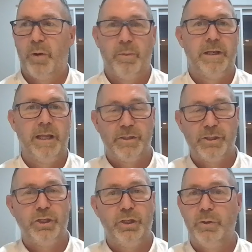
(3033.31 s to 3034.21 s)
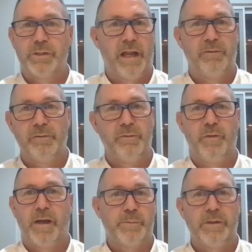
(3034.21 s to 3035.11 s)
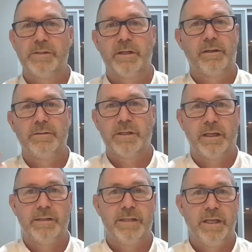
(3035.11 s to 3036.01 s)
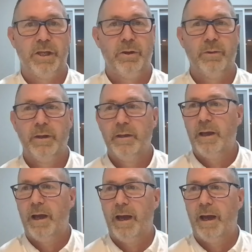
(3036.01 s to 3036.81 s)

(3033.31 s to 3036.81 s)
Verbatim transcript: it probably needs huge level of investment to to continue.